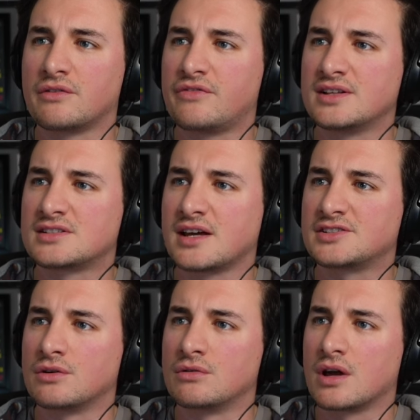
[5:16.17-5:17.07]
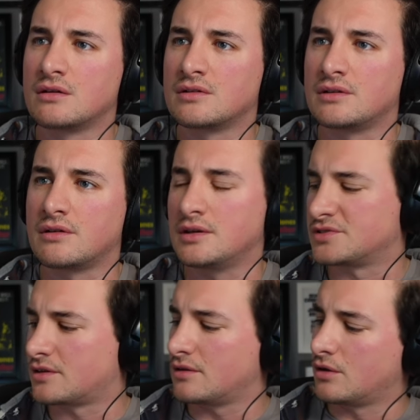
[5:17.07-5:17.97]
did Vince say to Hulk Hogan? He
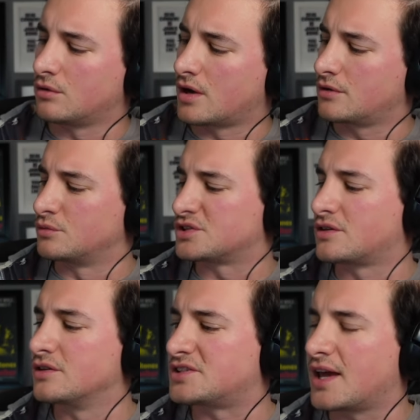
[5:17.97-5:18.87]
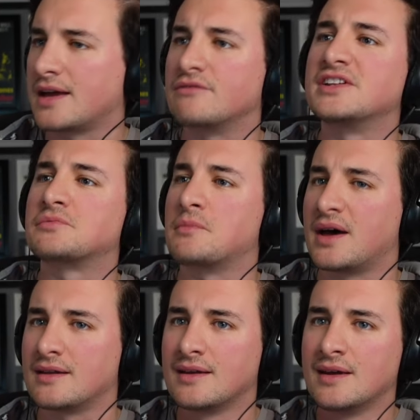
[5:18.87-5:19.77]
was uh, Hulk Hogan was thirty eight. Vince
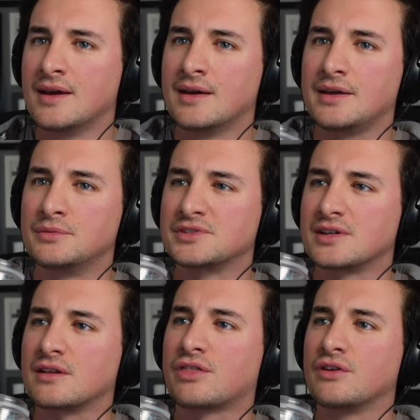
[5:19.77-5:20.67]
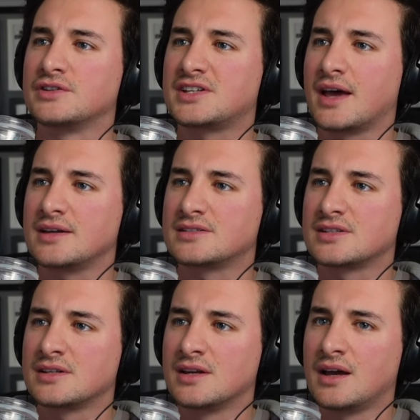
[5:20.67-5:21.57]
McMahon. He was uh, thirty eight,
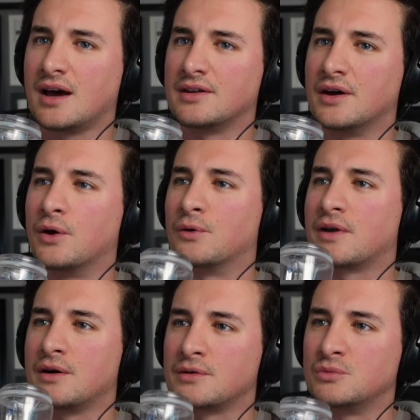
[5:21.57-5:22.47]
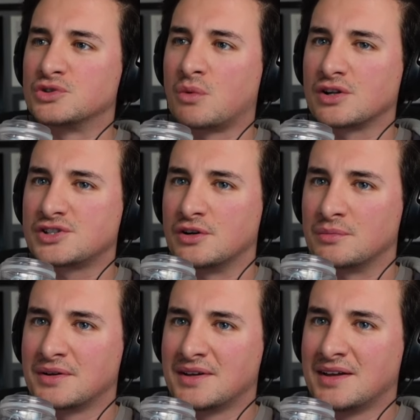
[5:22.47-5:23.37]
and uh, Hulk Hogan was washed
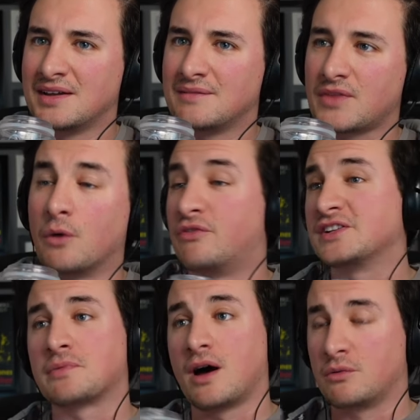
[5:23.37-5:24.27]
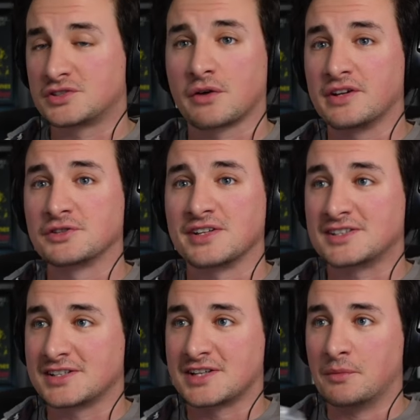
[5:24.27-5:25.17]
up. Oh, Vince. Oh, sorry, he doesn't
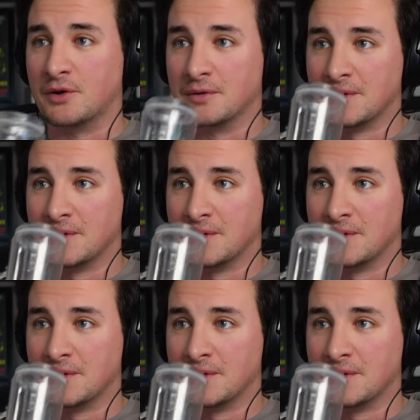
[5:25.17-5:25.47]
exist anymore.